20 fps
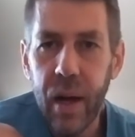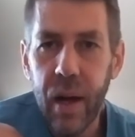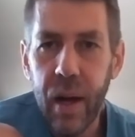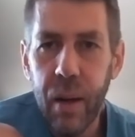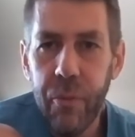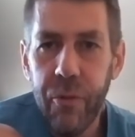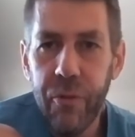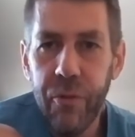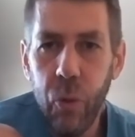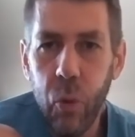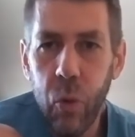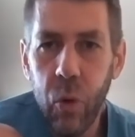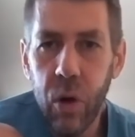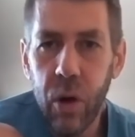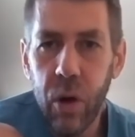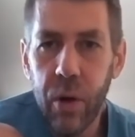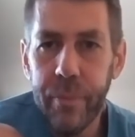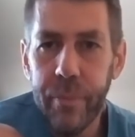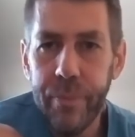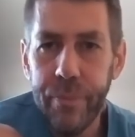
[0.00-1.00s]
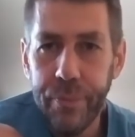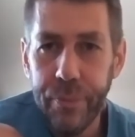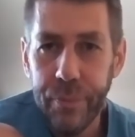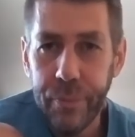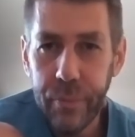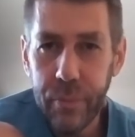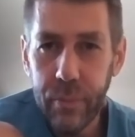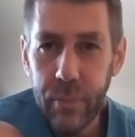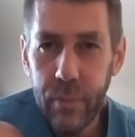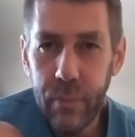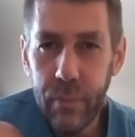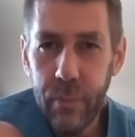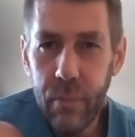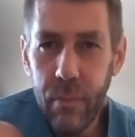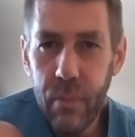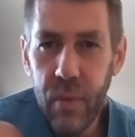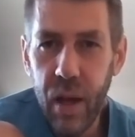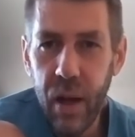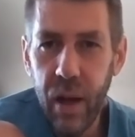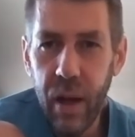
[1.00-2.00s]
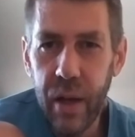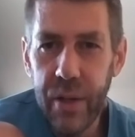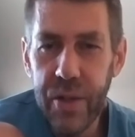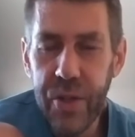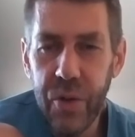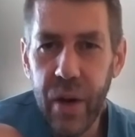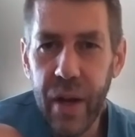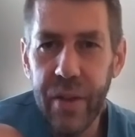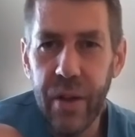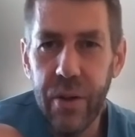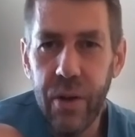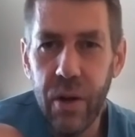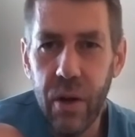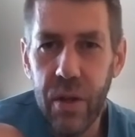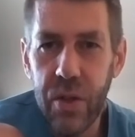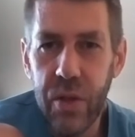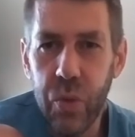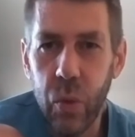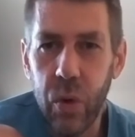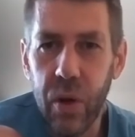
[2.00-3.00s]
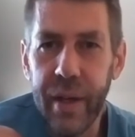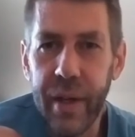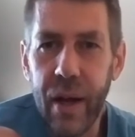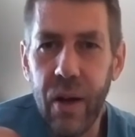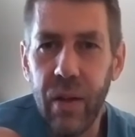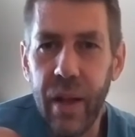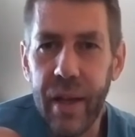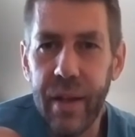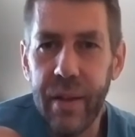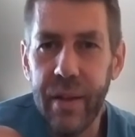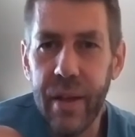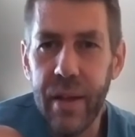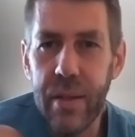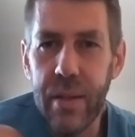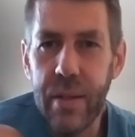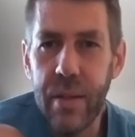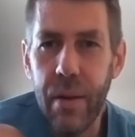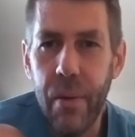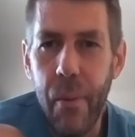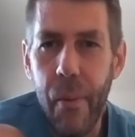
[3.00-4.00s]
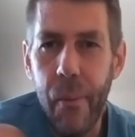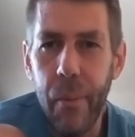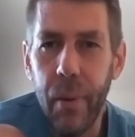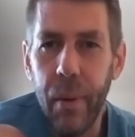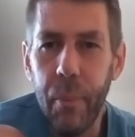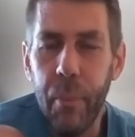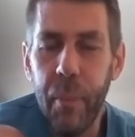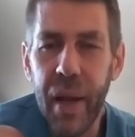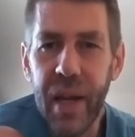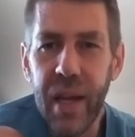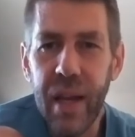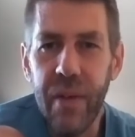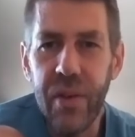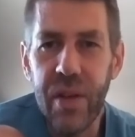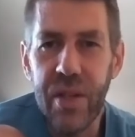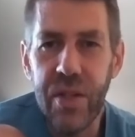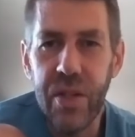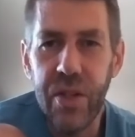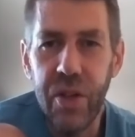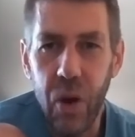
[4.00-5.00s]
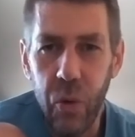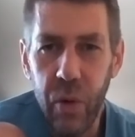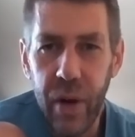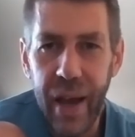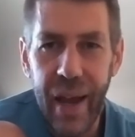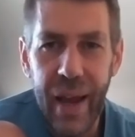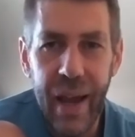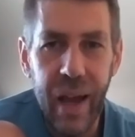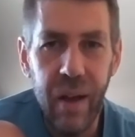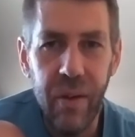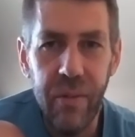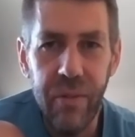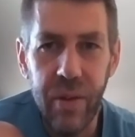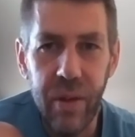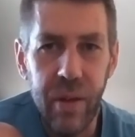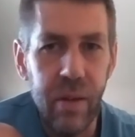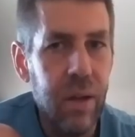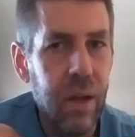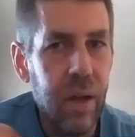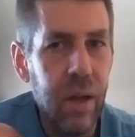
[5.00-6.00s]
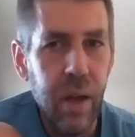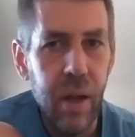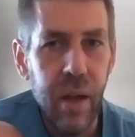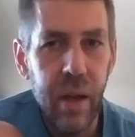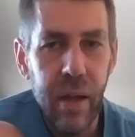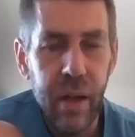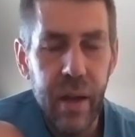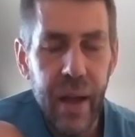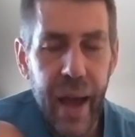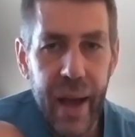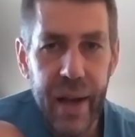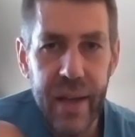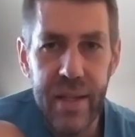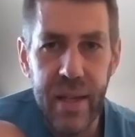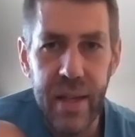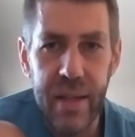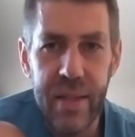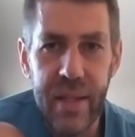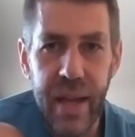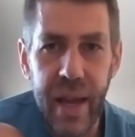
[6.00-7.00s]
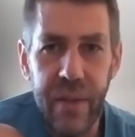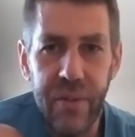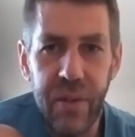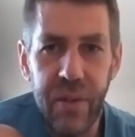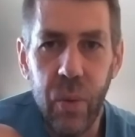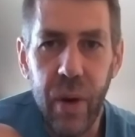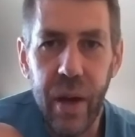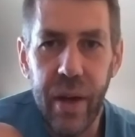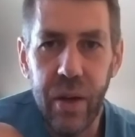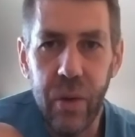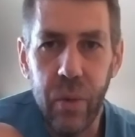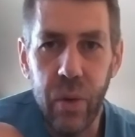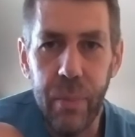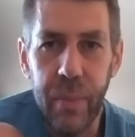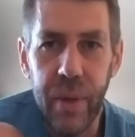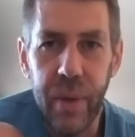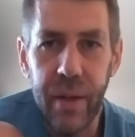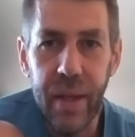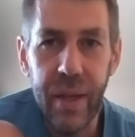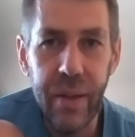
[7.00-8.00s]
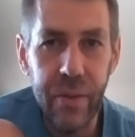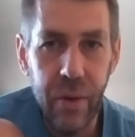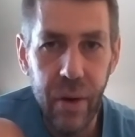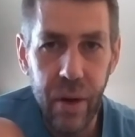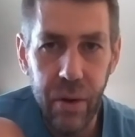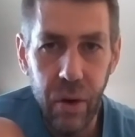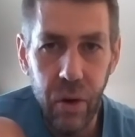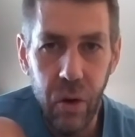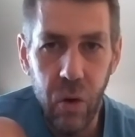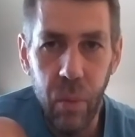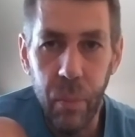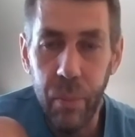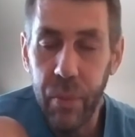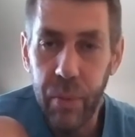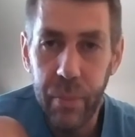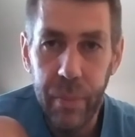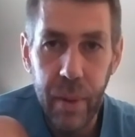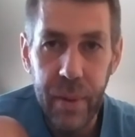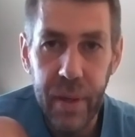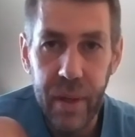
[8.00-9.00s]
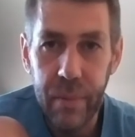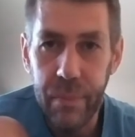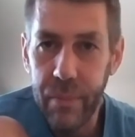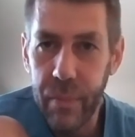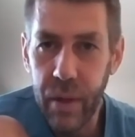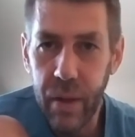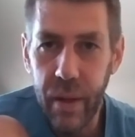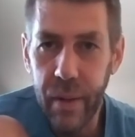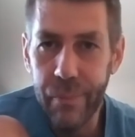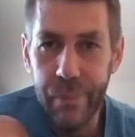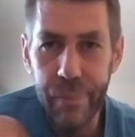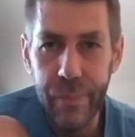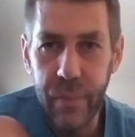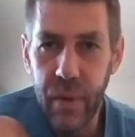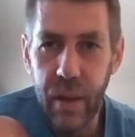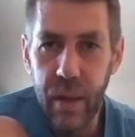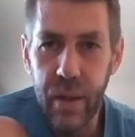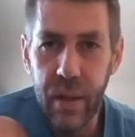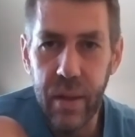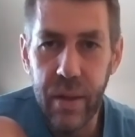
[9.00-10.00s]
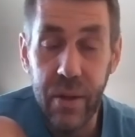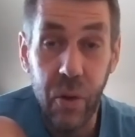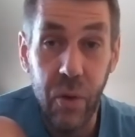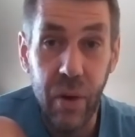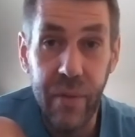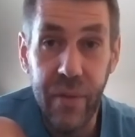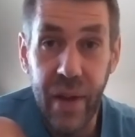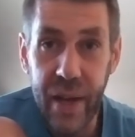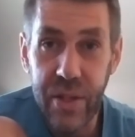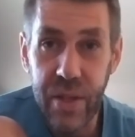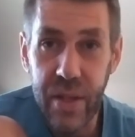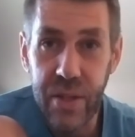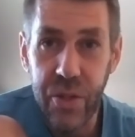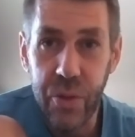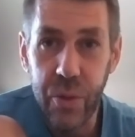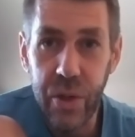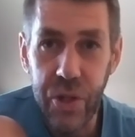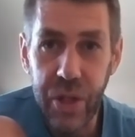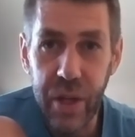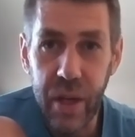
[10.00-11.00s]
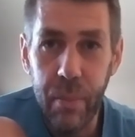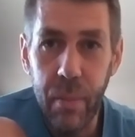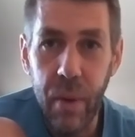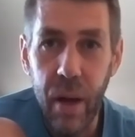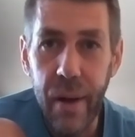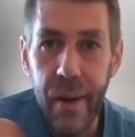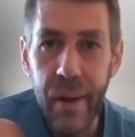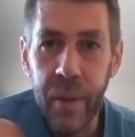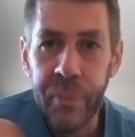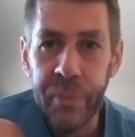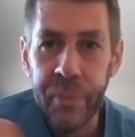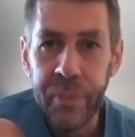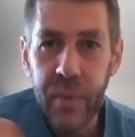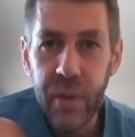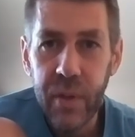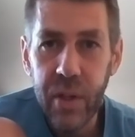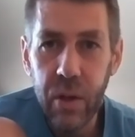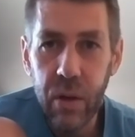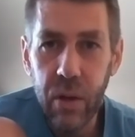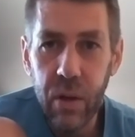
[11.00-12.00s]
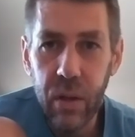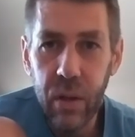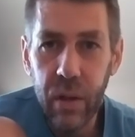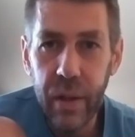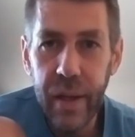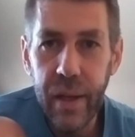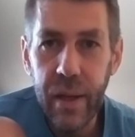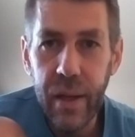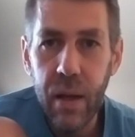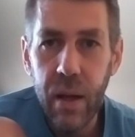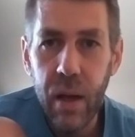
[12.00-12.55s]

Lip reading: for strength endurance workout like this. Many of us don't have access to heavy equipment either at home, maybe don't have access to a gym currently.